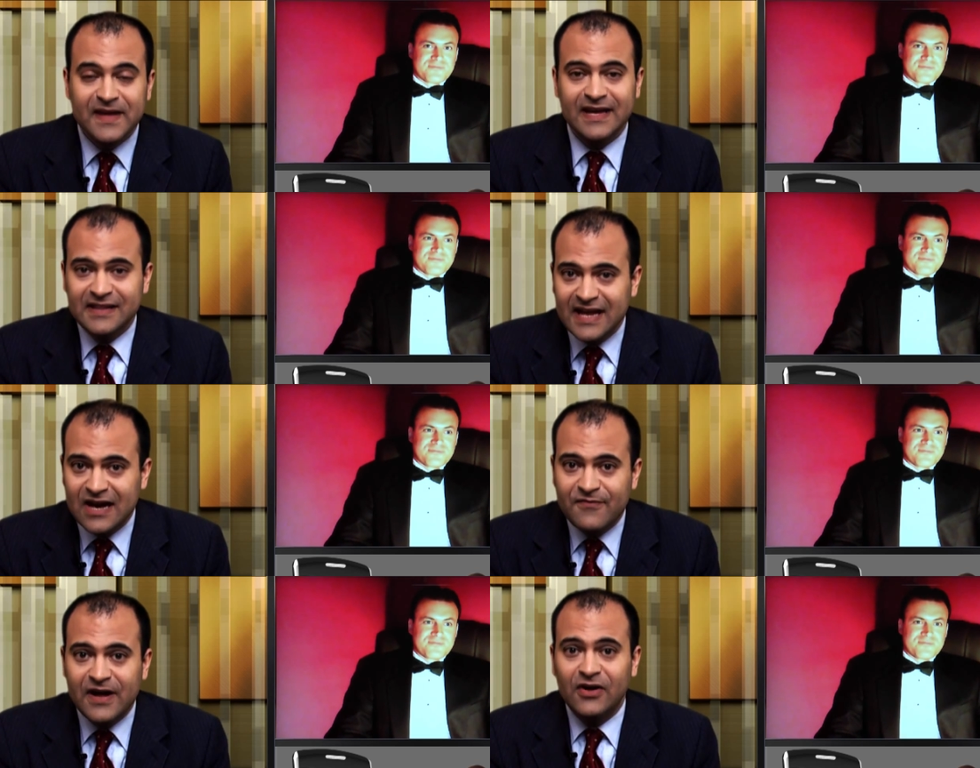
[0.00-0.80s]
Speaker 1: in the
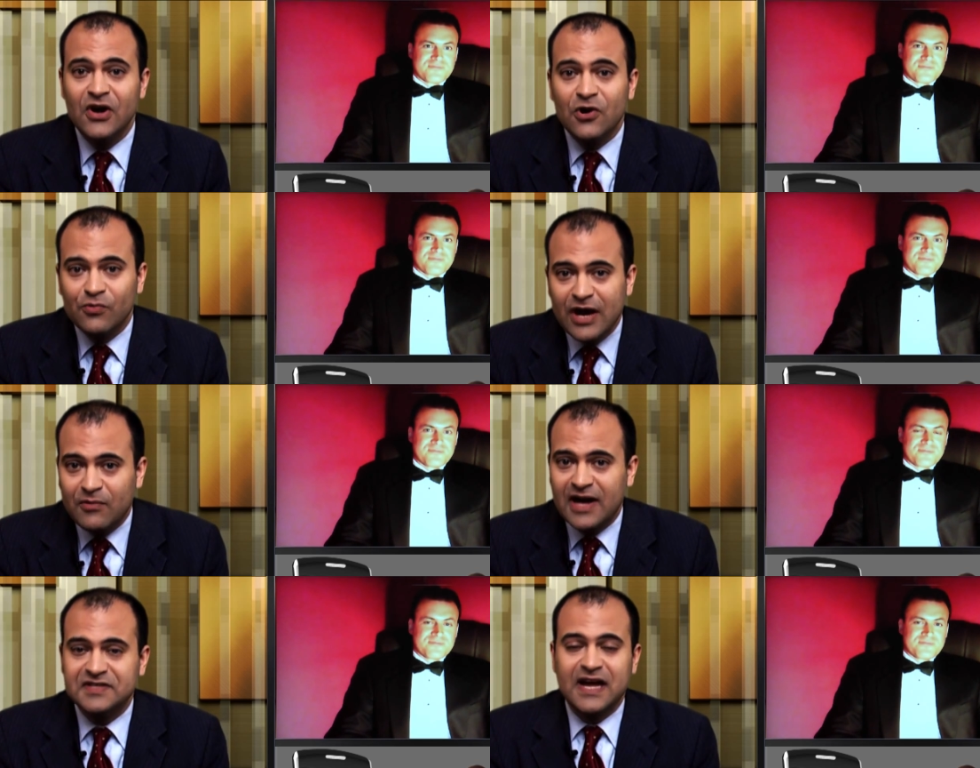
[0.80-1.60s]
NFL.
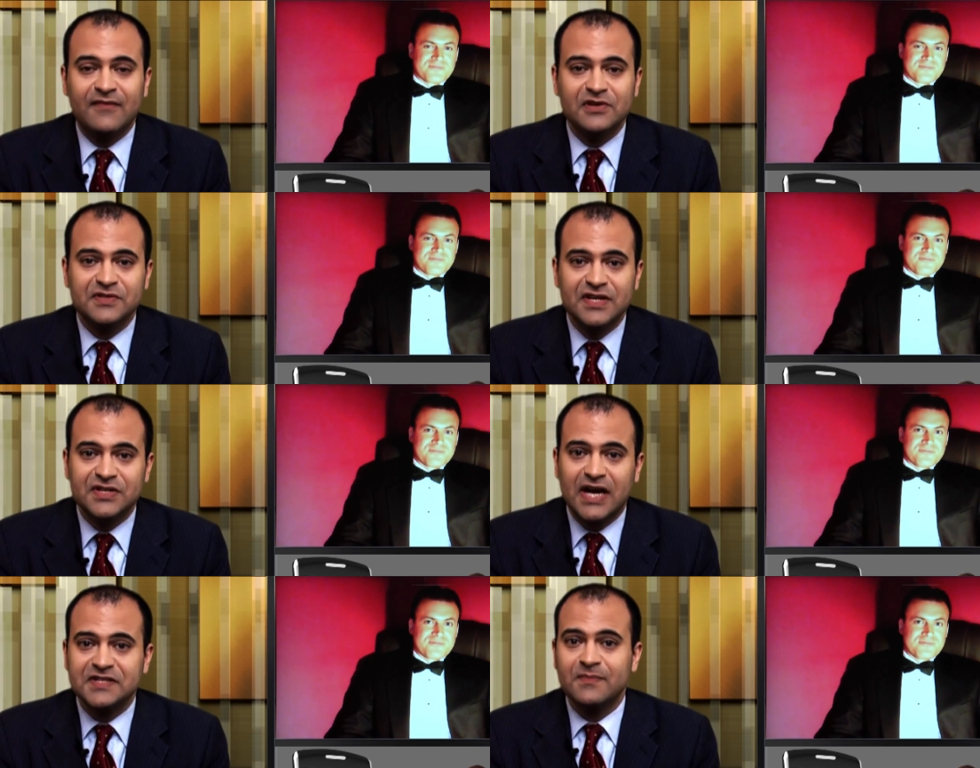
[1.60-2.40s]
Ray Rice obviously
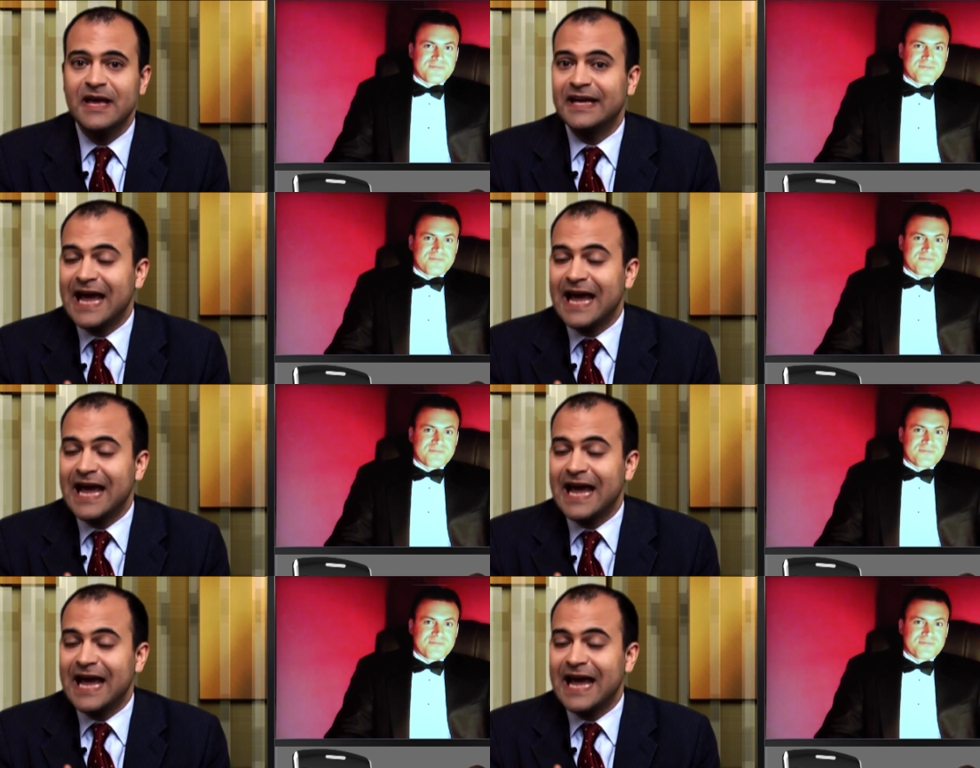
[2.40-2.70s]
is awesome.